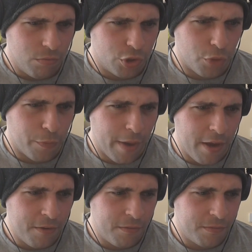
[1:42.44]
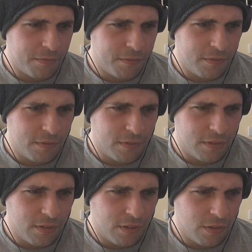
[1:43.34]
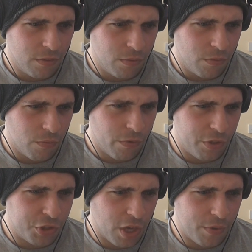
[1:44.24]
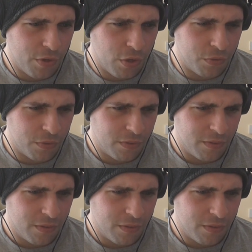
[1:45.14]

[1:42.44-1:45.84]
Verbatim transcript: Oh, Superman. What is going on?